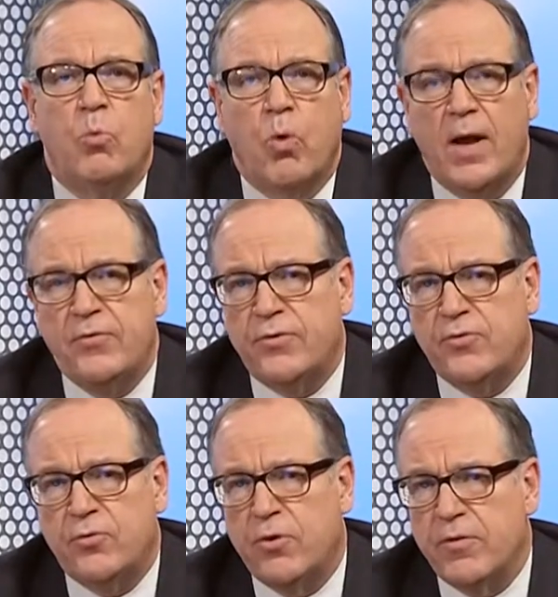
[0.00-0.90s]
RICE
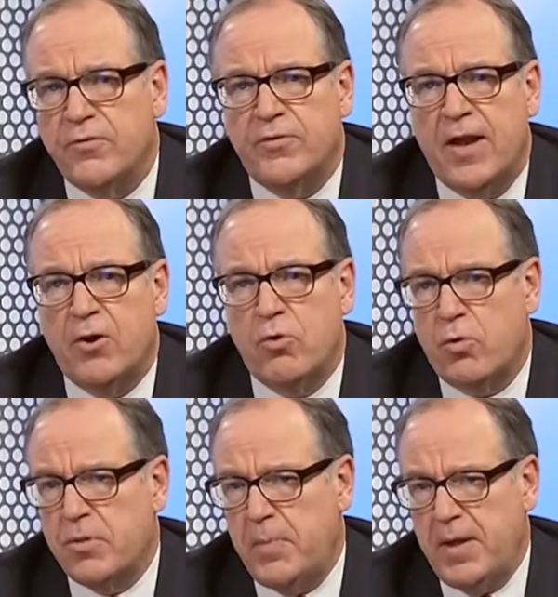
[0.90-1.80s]
is sort of the standard
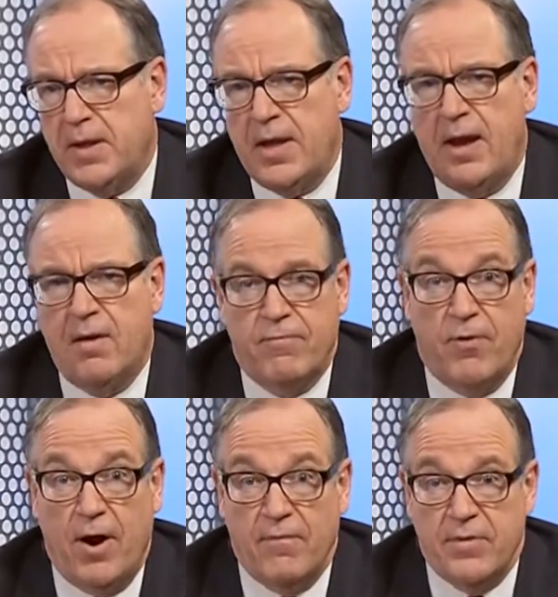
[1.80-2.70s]
orthopedic care
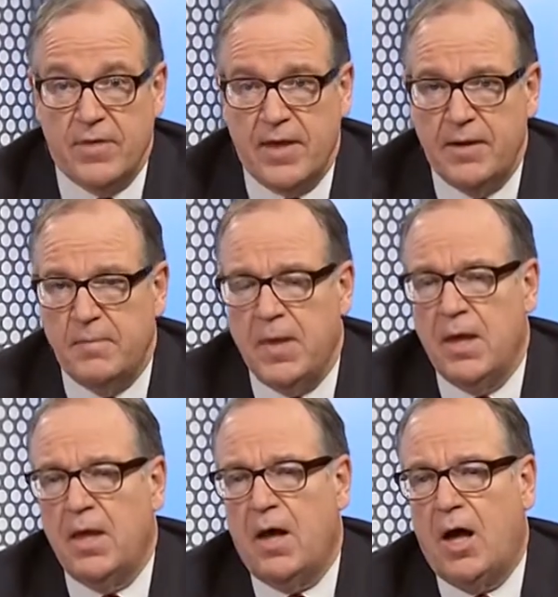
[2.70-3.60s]
for everything,
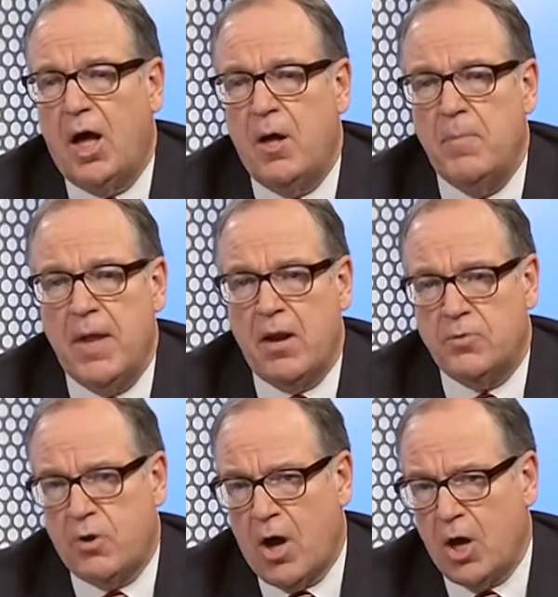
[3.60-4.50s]
and
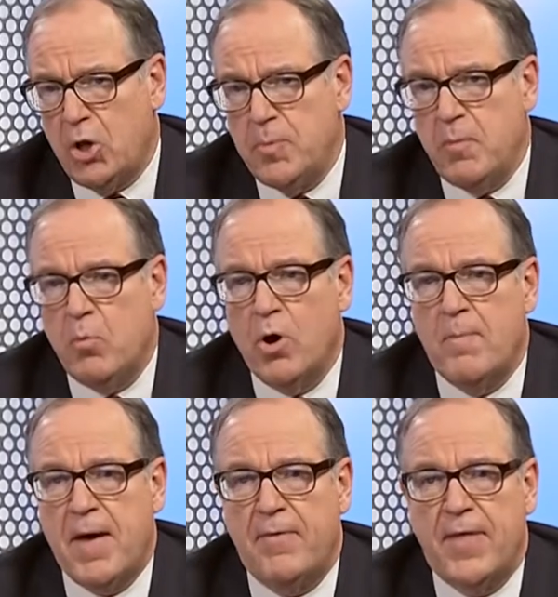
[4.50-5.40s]
I'll talk a little bit more
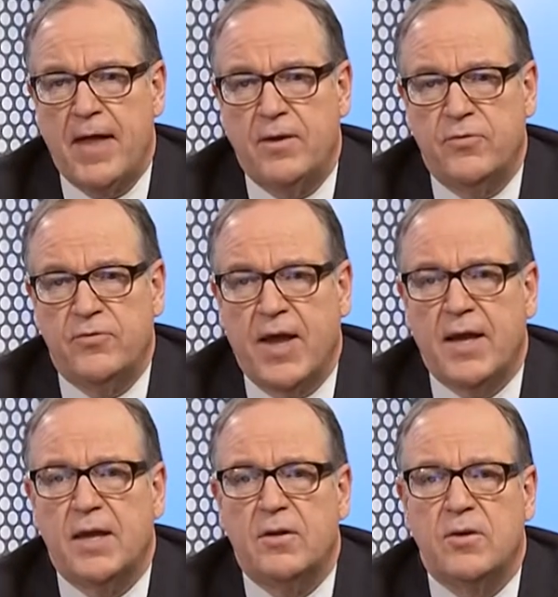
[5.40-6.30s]
about that in a
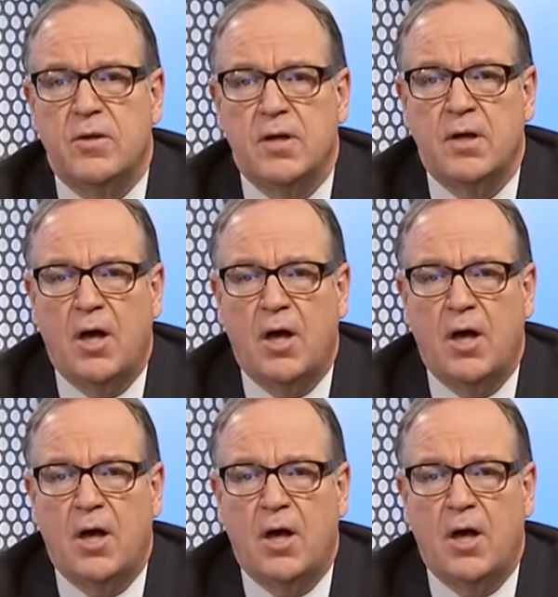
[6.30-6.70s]
second.